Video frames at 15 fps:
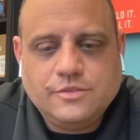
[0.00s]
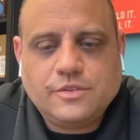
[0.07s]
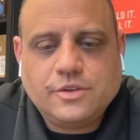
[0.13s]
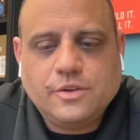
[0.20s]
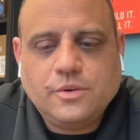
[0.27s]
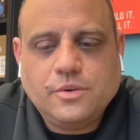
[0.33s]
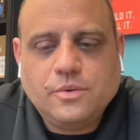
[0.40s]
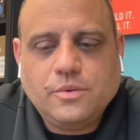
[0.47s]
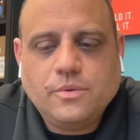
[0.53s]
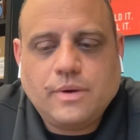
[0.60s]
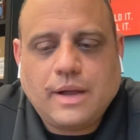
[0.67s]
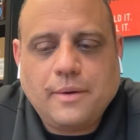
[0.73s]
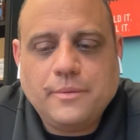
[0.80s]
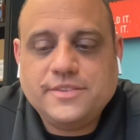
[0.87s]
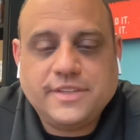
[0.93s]

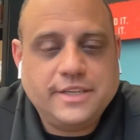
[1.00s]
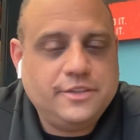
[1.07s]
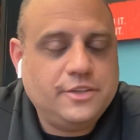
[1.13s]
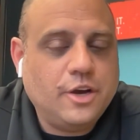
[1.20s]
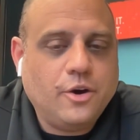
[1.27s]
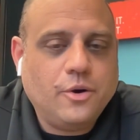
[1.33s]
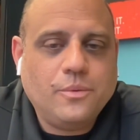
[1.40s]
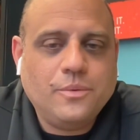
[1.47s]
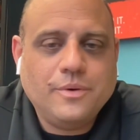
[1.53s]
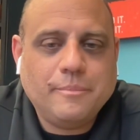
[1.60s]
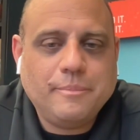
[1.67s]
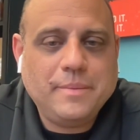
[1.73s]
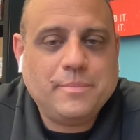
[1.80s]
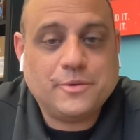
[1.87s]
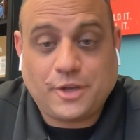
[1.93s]
So I would say no.
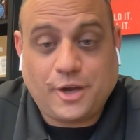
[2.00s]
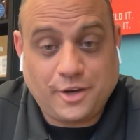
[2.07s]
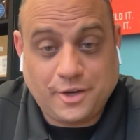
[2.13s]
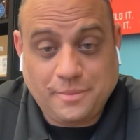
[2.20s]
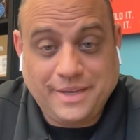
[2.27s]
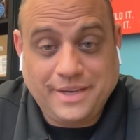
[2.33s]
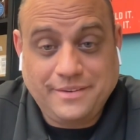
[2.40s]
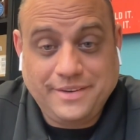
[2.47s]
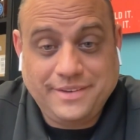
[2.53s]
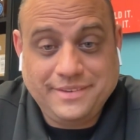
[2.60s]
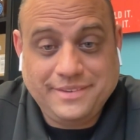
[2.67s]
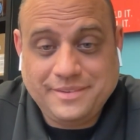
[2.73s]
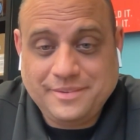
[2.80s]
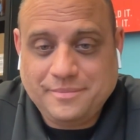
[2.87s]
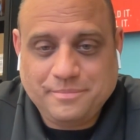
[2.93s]
People talk about it,
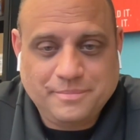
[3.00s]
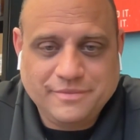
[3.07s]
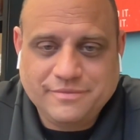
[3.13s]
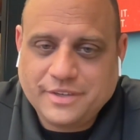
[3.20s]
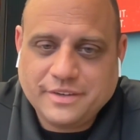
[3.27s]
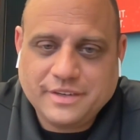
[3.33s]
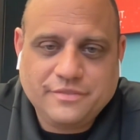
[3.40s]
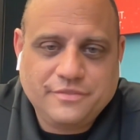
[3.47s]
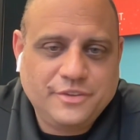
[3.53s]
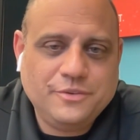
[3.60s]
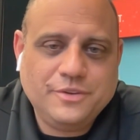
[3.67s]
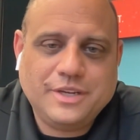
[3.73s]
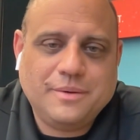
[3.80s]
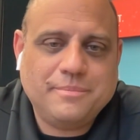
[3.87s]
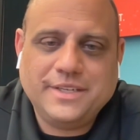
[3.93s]
but very
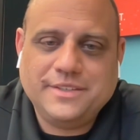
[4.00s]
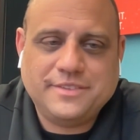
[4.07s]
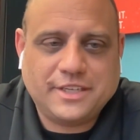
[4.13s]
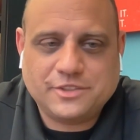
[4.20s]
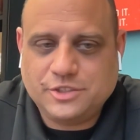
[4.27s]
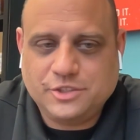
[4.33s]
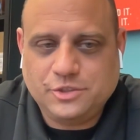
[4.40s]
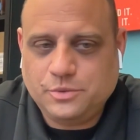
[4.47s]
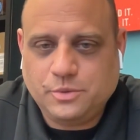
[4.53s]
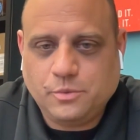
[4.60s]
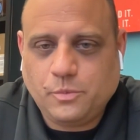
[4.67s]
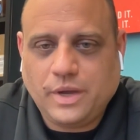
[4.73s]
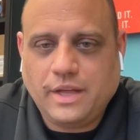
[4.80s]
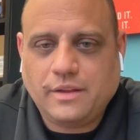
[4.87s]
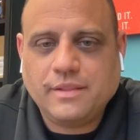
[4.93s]
few companies actually do it
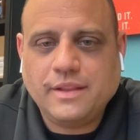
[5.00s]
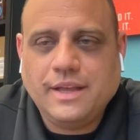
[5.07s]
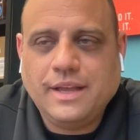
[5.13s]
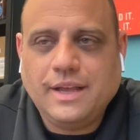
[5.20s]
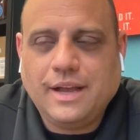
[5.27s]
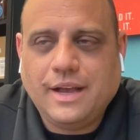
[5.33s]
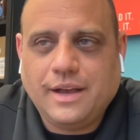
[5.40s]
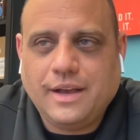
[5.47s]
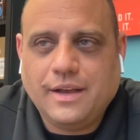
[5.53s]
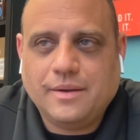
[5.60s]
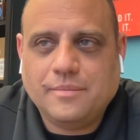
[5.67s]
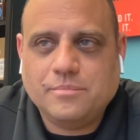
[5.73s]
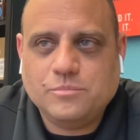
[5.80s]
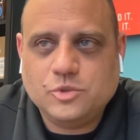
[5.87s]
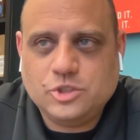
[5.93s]
well.
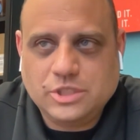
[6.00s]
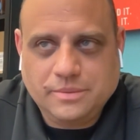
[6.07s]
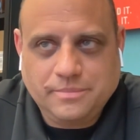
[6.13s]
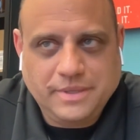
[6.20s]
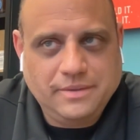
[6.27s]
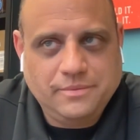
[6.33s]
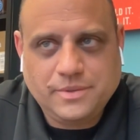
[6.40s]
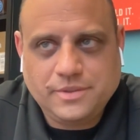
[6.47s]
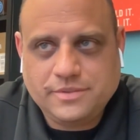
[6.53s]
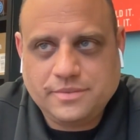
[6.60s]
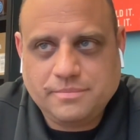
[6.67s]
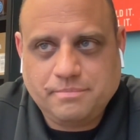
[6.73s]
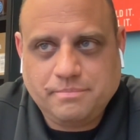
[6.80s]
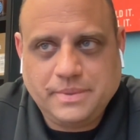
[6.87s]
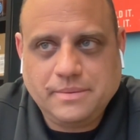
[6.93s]
Um, Jimmy was
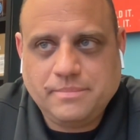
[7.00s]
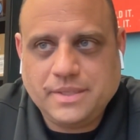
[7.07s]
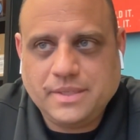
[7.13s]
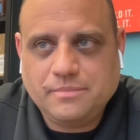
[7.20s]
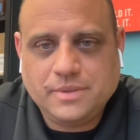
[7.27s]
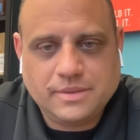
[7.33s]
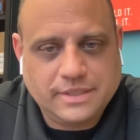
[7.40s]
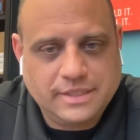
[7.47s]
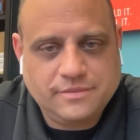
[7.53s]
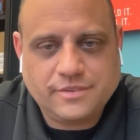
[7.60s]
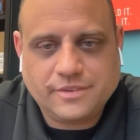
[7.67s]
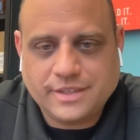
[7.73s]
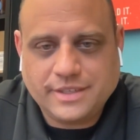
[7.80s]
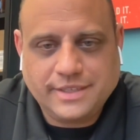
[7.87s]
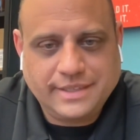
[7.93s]
a big, big
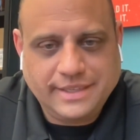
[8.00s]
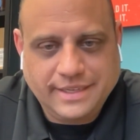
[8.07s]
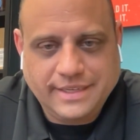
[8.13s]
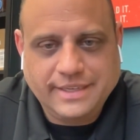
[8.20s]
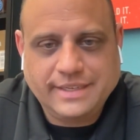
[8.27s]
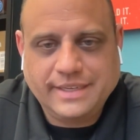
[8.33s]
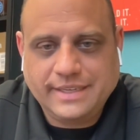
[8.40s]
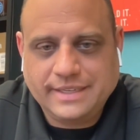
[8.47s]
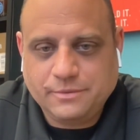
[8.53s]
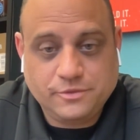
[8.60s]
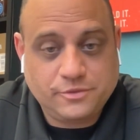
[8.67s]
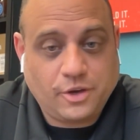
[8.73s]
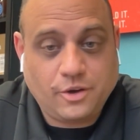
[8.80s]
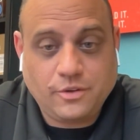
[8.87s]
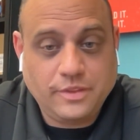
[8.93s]
believer in it, and it
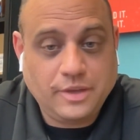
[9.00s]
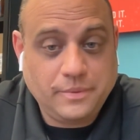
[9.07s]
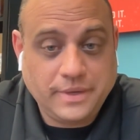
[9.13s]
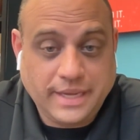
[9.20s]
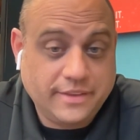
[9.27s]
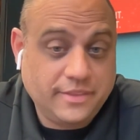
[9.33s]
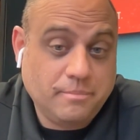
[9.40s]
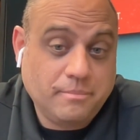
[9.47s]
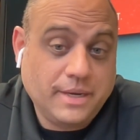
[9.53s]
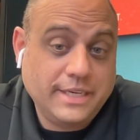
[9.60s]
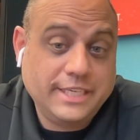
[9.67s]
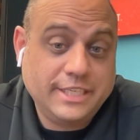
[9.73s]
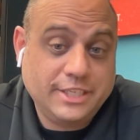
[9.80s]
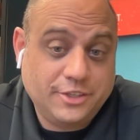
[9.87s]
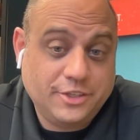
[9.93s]
was all that we had the
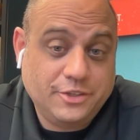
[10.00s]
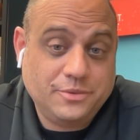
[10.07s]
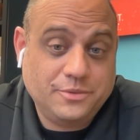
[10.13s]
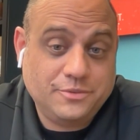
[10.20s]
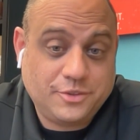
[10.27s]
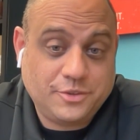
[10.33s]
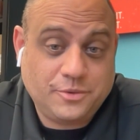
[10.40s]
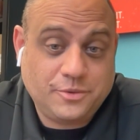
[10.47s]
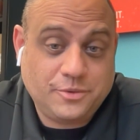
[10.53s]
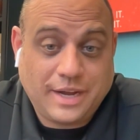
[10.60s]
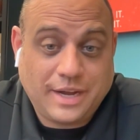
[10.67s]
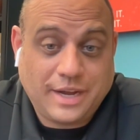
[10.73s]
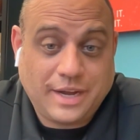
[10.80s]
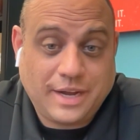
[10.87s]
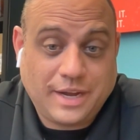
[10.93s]
money to do. So
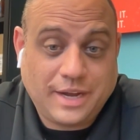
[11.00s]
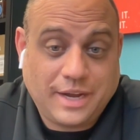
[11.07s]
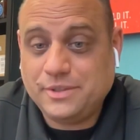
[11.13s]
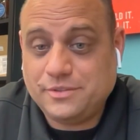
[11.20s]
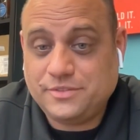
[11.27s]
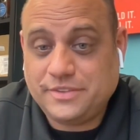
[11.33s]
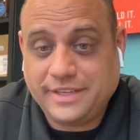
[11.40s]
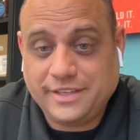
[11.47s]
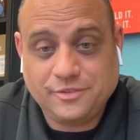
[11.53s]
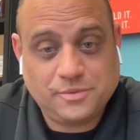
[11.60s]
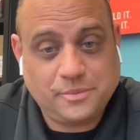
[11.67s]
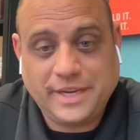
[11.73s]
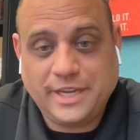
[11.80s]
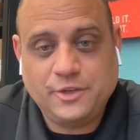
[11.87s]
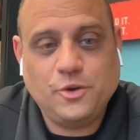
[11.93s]
how could we build sales
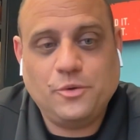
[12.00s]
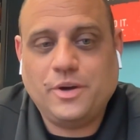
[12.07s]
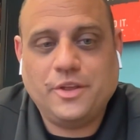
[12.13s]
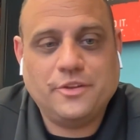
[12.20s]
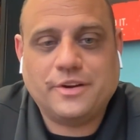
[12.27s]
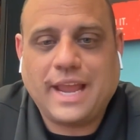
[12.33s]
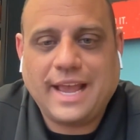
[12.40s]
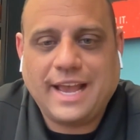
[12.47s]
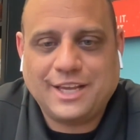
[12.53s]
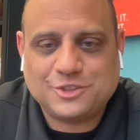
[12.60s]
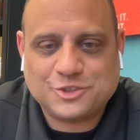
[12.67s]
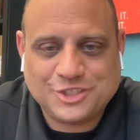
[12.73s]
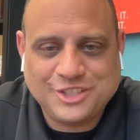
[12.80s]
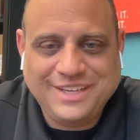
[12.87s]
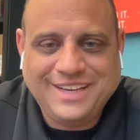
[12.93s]
when we had no other
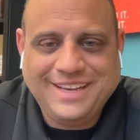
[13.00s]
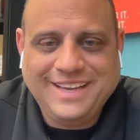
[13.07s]
cash?